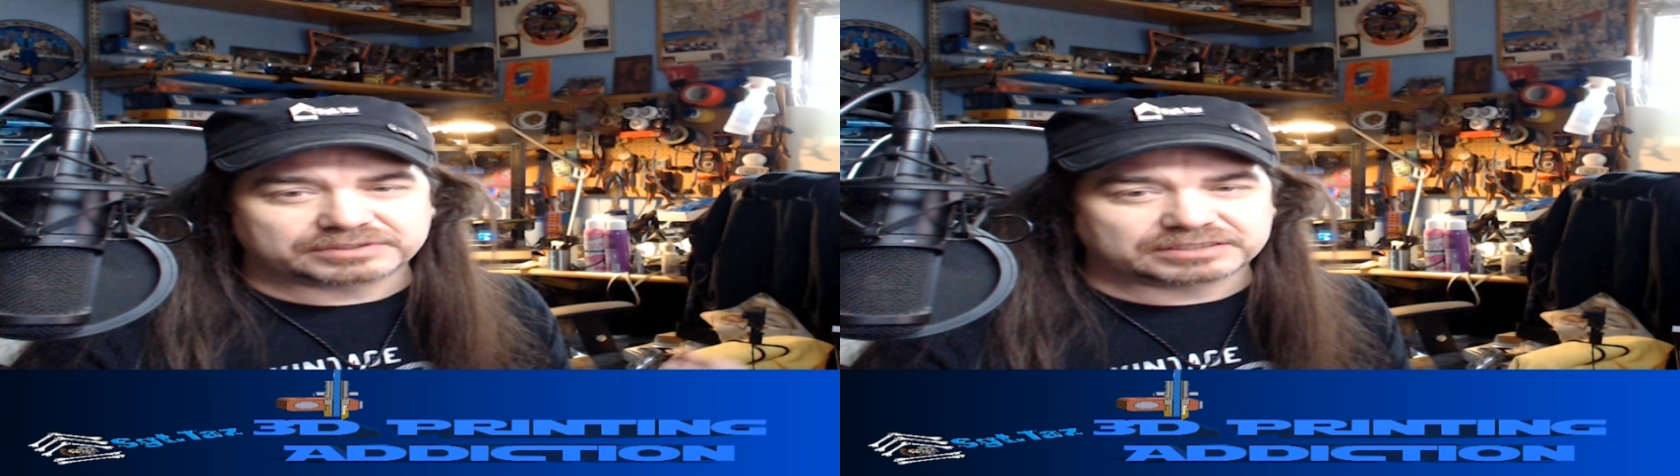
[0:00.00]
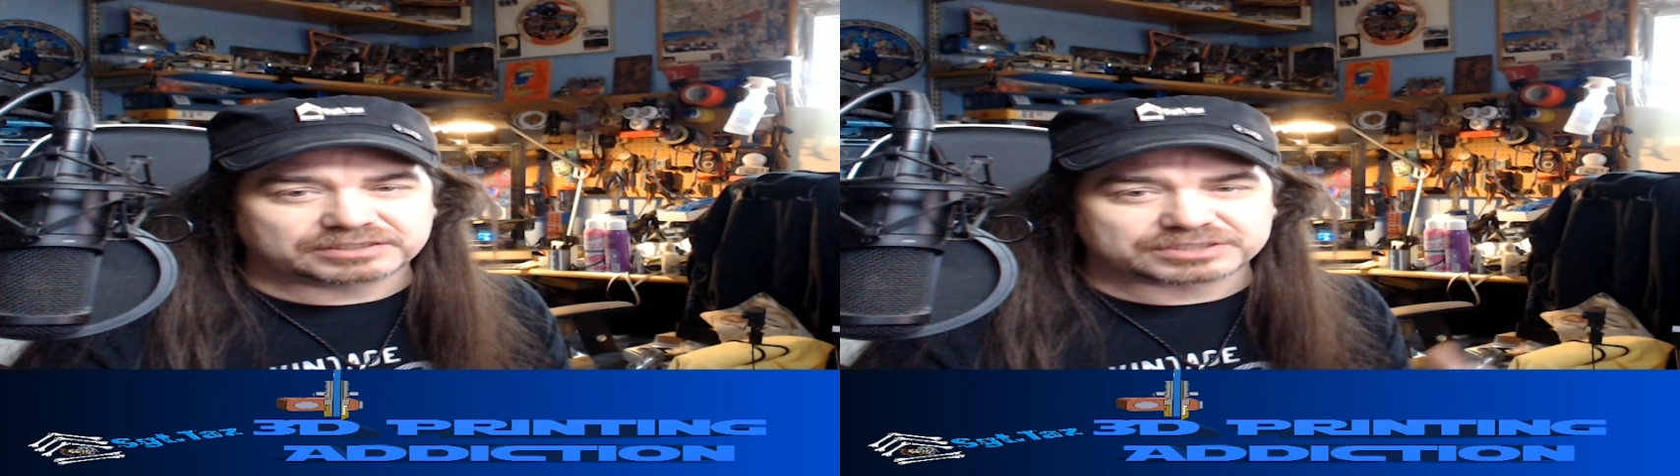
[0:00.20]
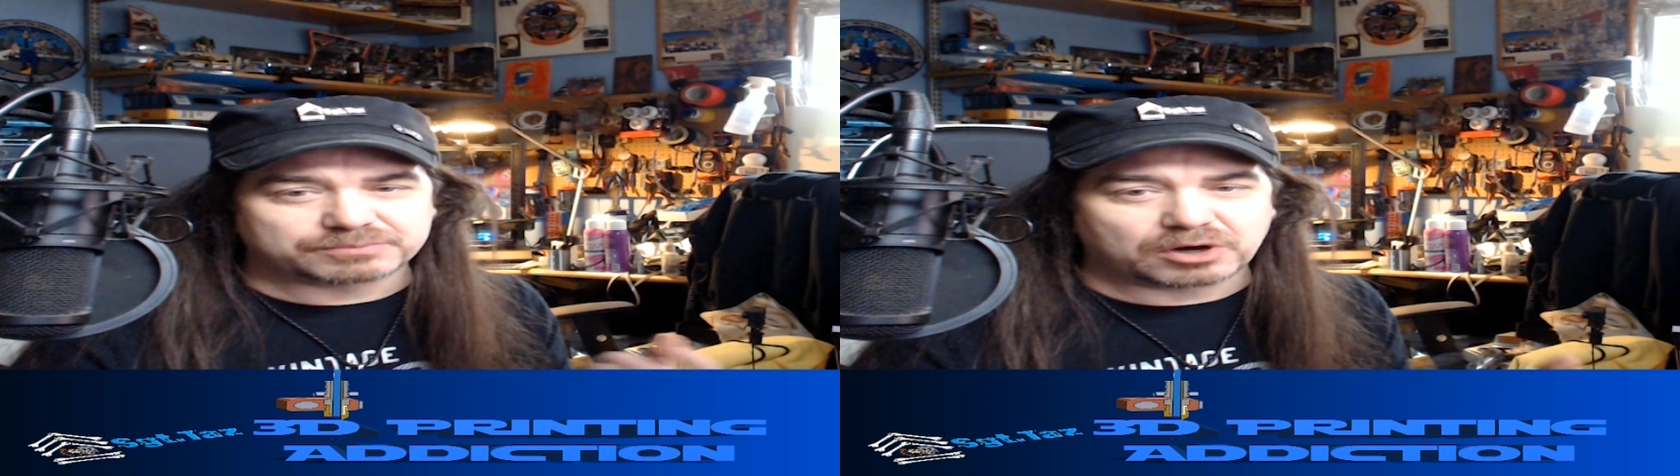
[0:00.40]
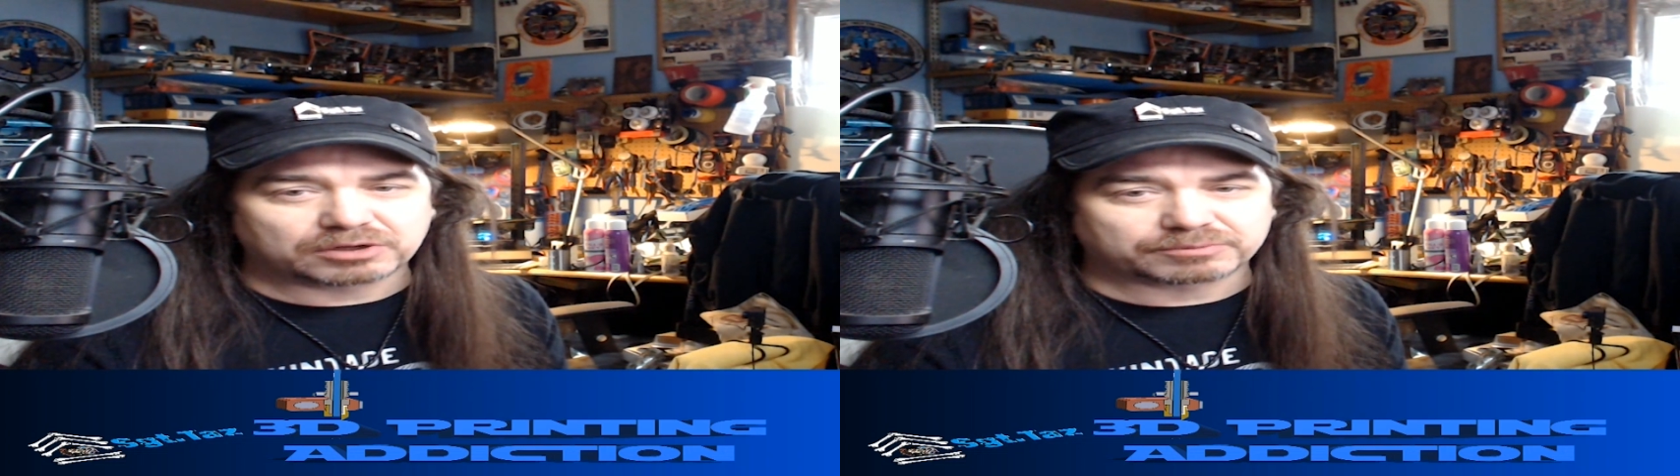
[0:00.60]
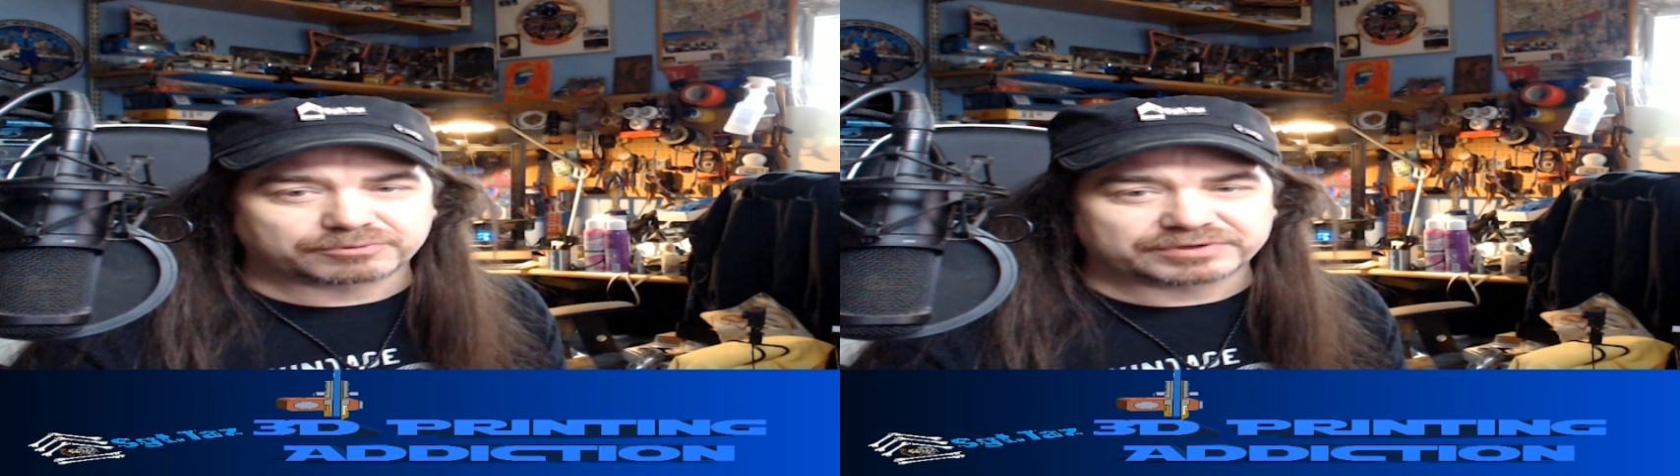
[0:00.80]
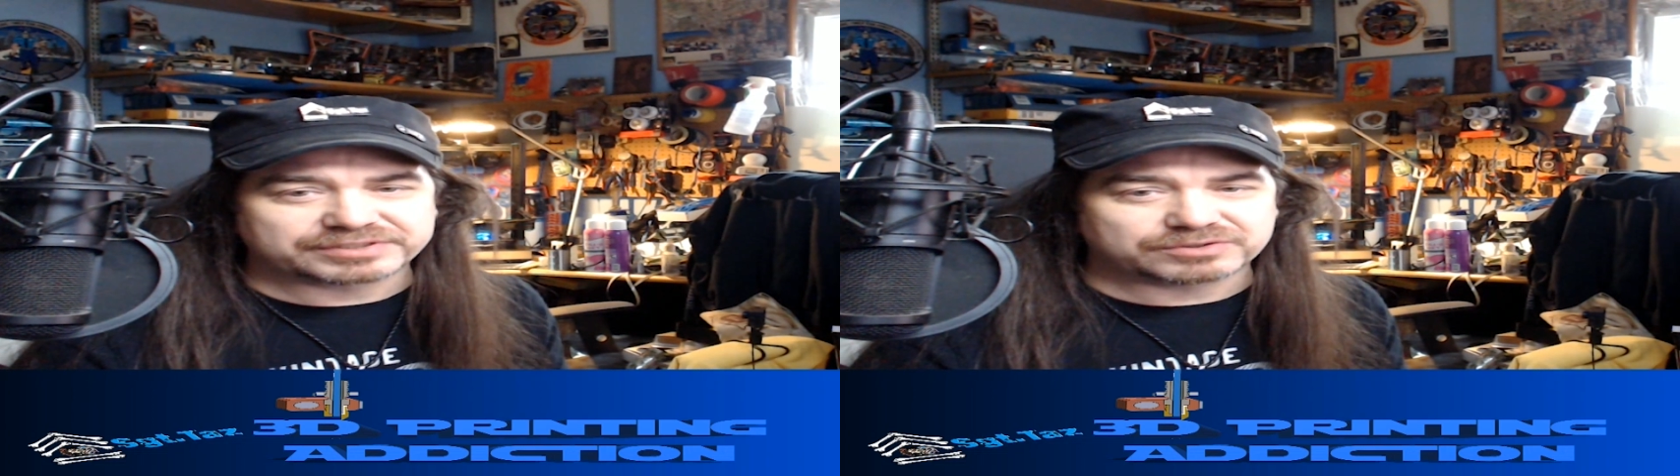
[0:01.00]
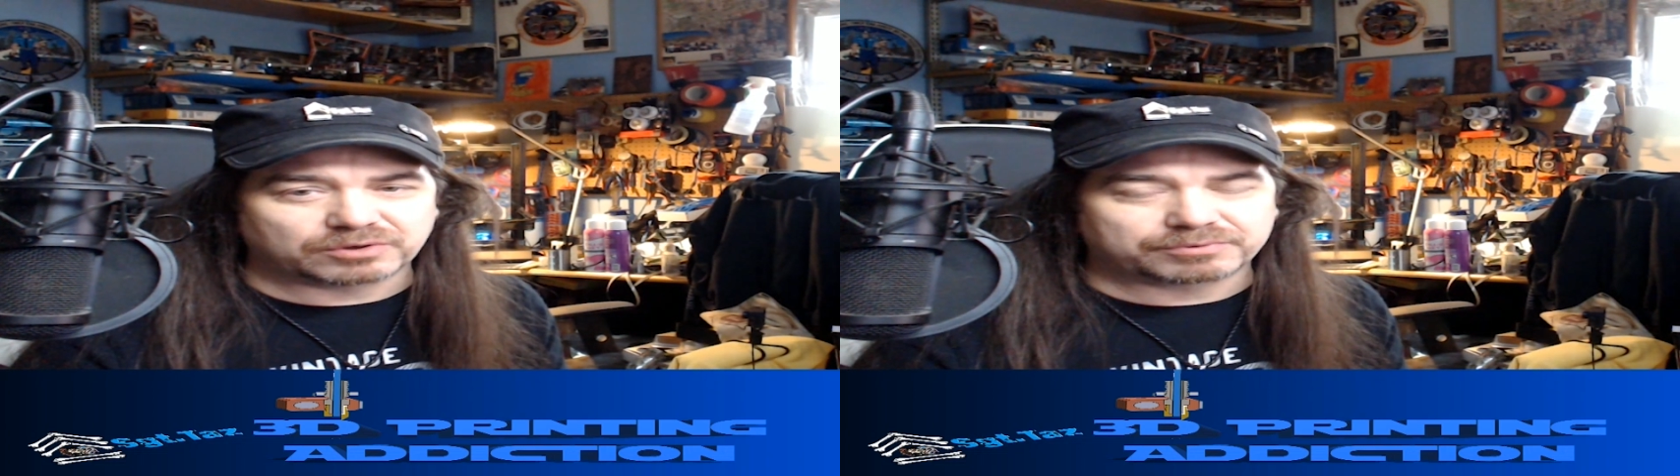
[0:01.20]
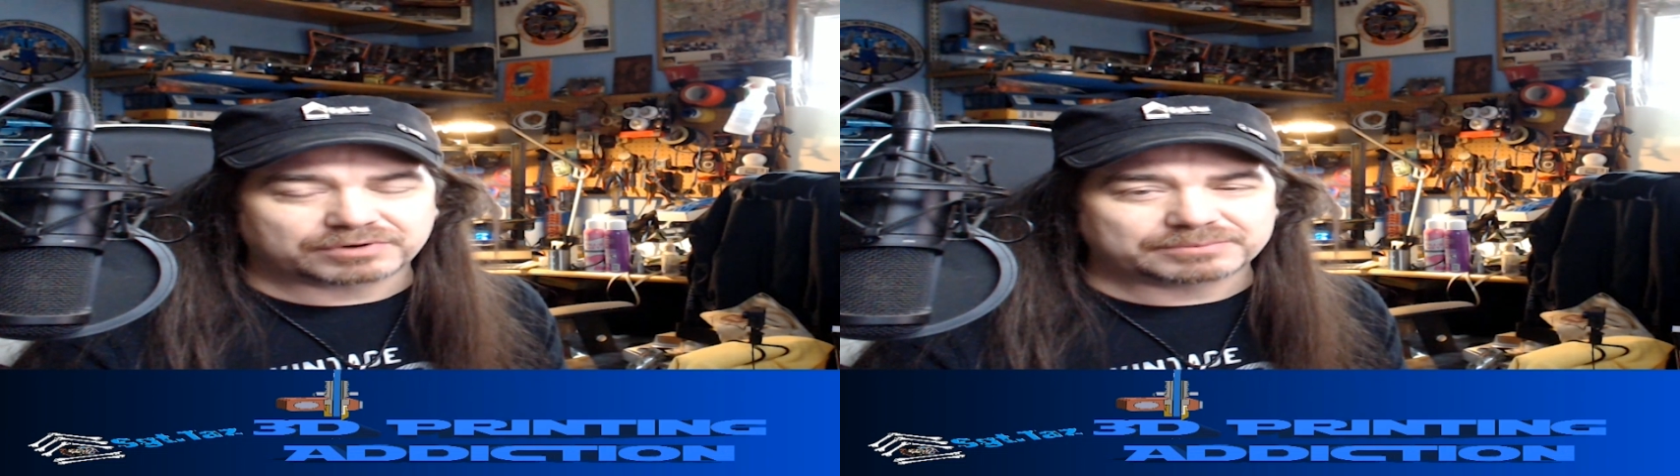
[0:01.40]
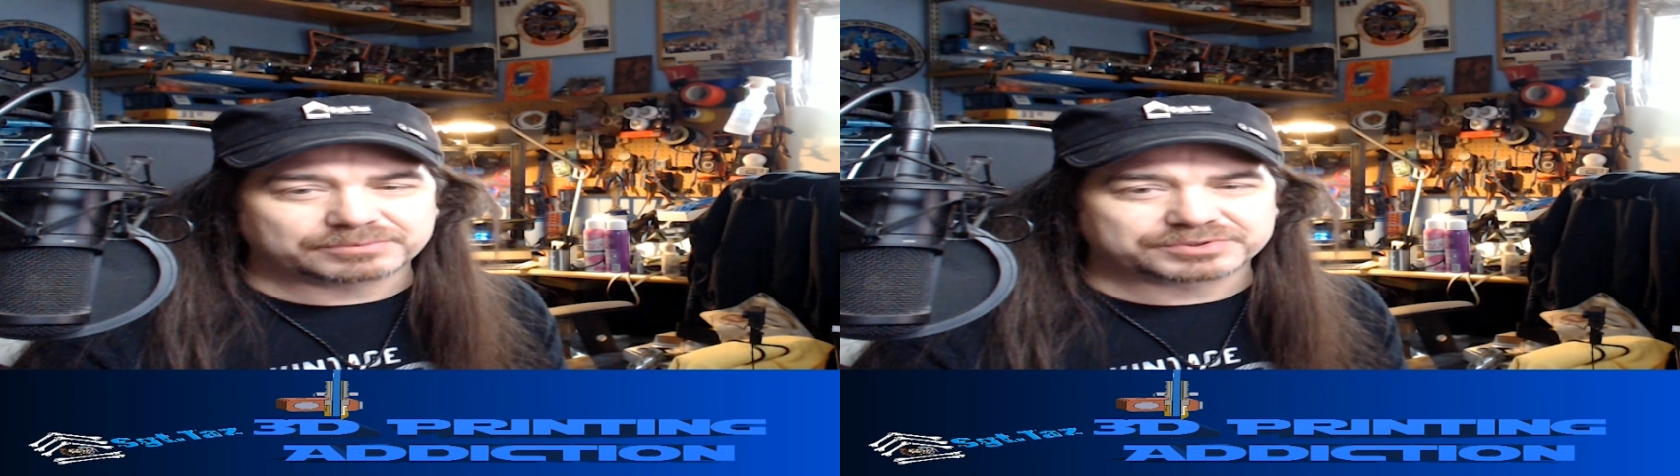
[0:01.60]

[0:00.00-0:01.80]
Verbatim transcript: did the smaller prints no problem.